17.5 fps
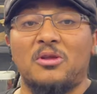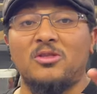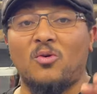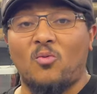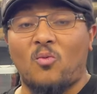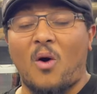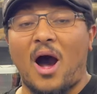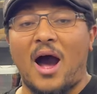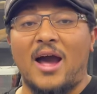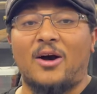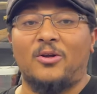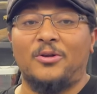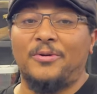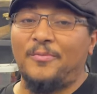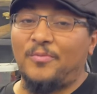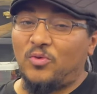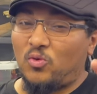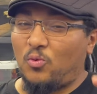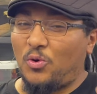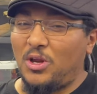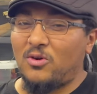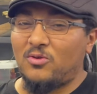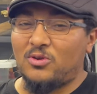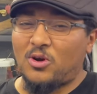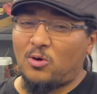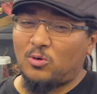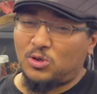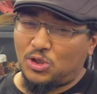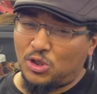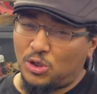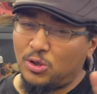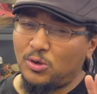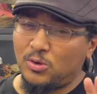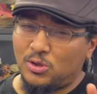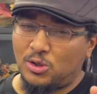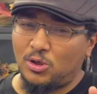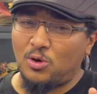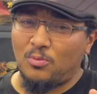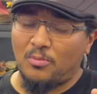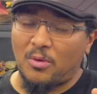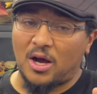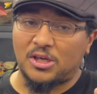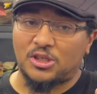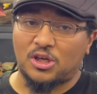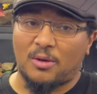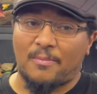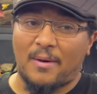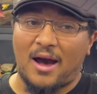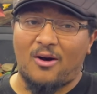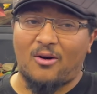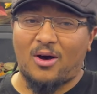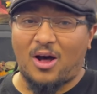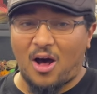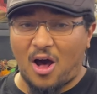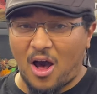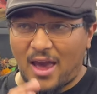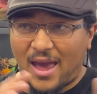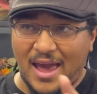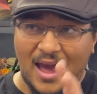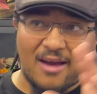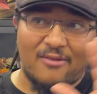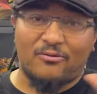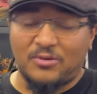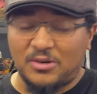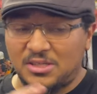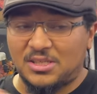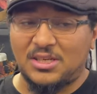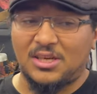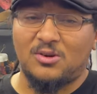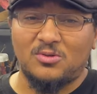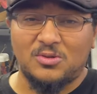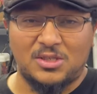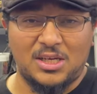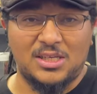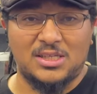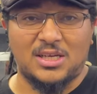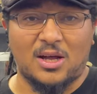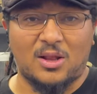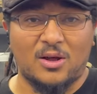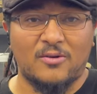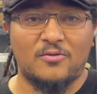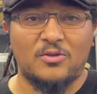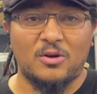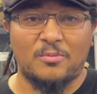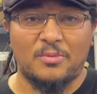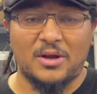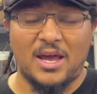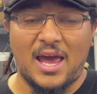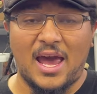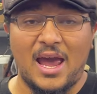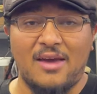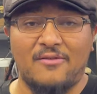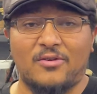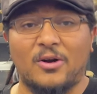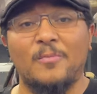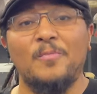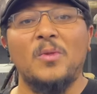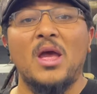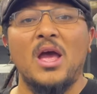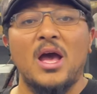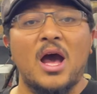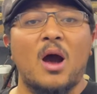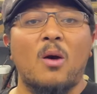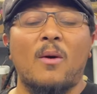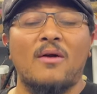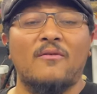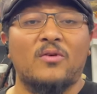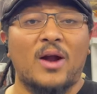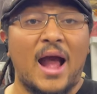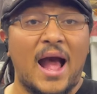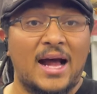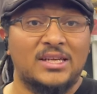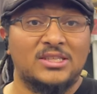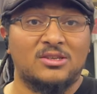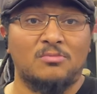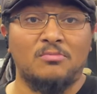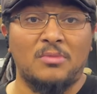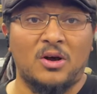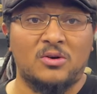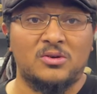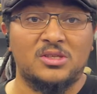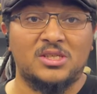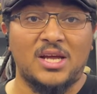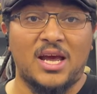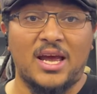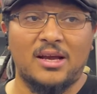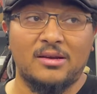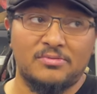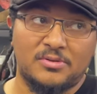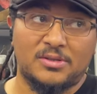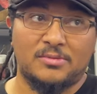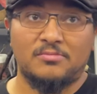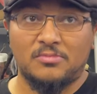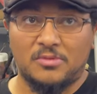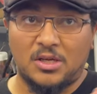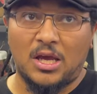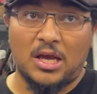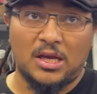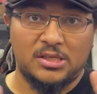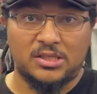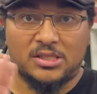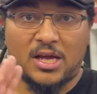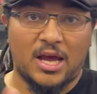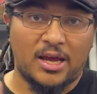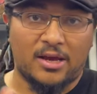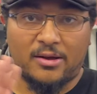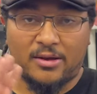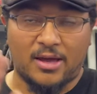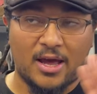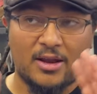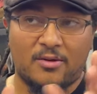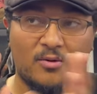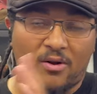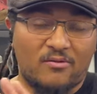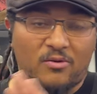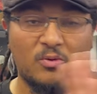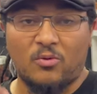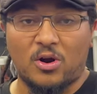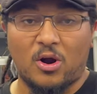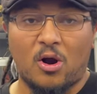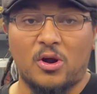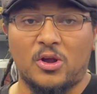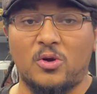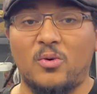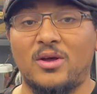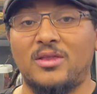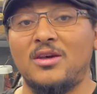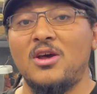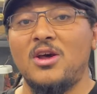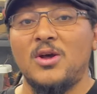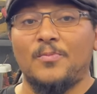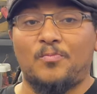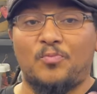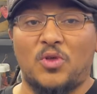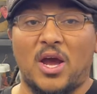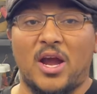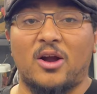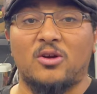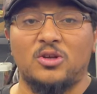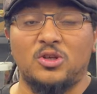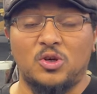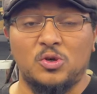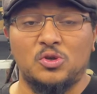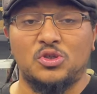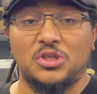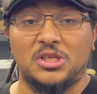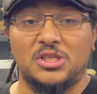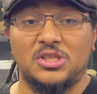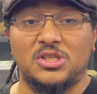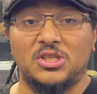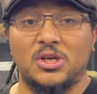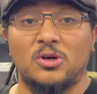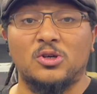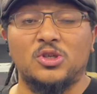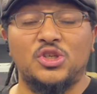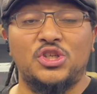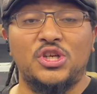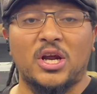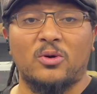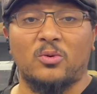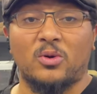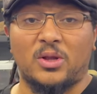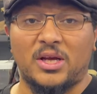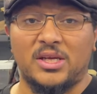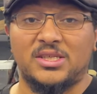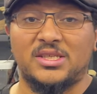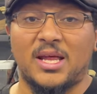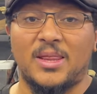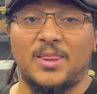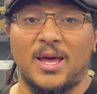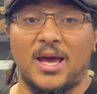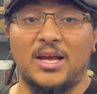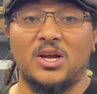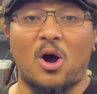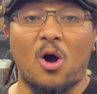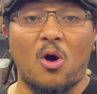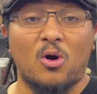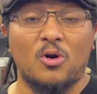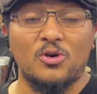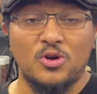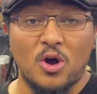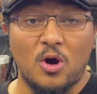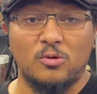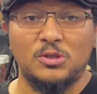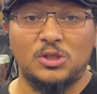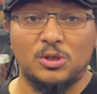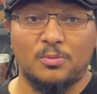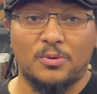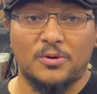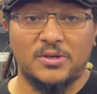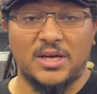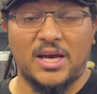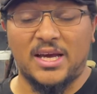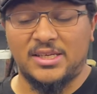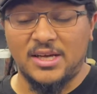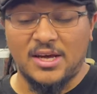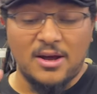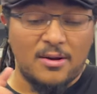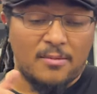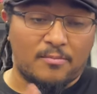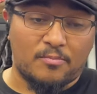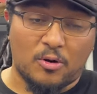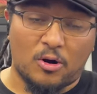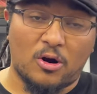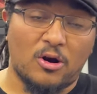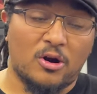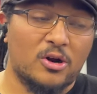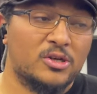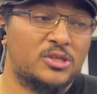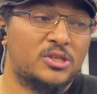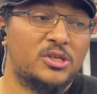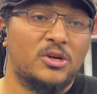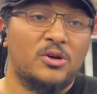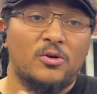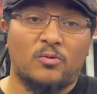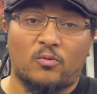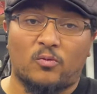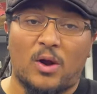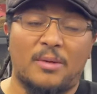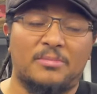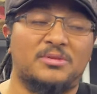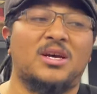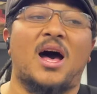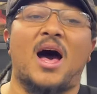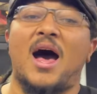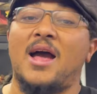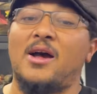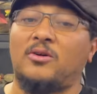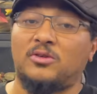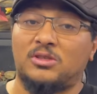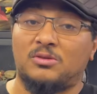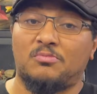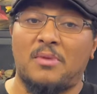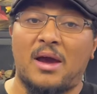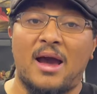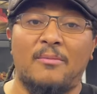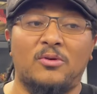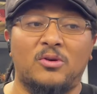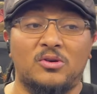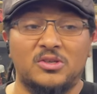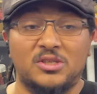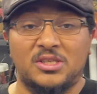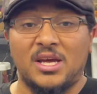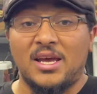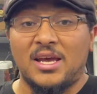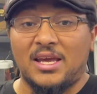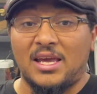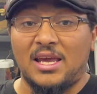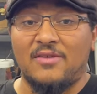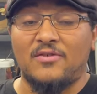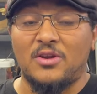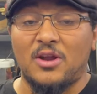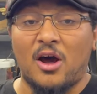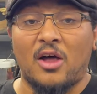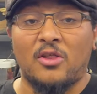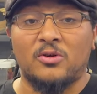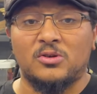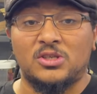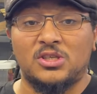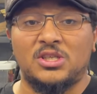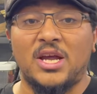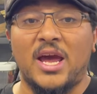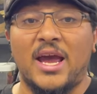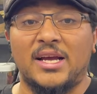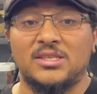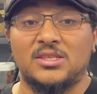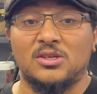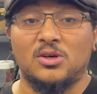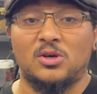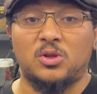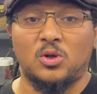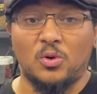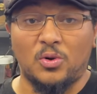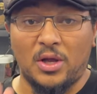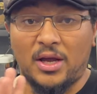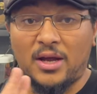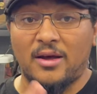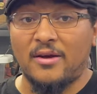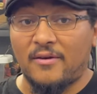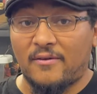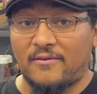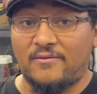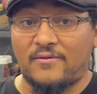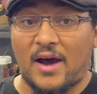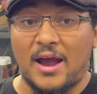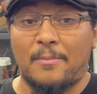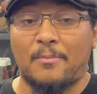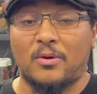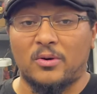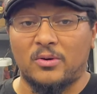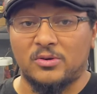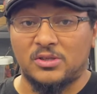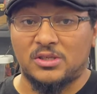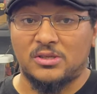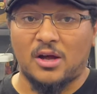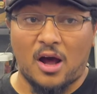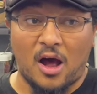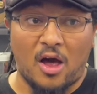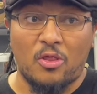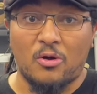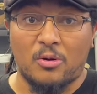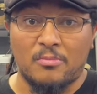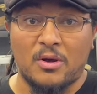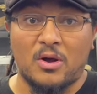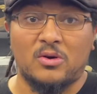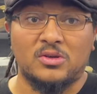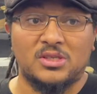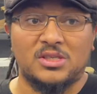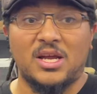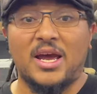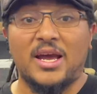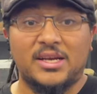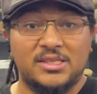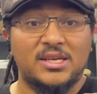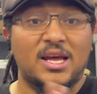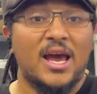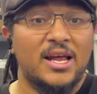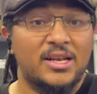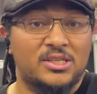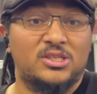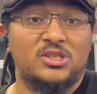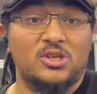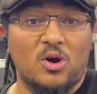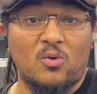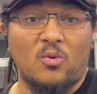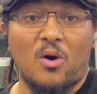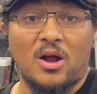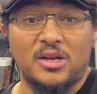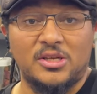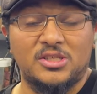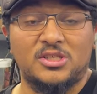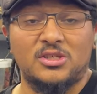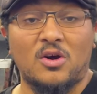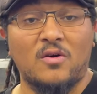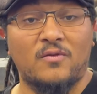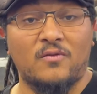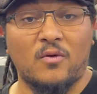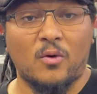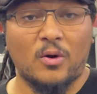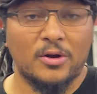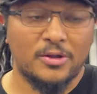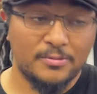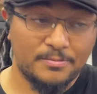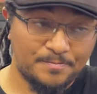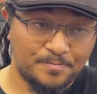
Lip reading: the wild, we don't know too much about every single detail of their behavior. However, as a milk snake, king snake, again, whoever you want to argue with, they are usually considered generalists, and they are known to predate birds, reptiles, mammals, even other snakes, including vipers, other milk snakes, and so on and so forth.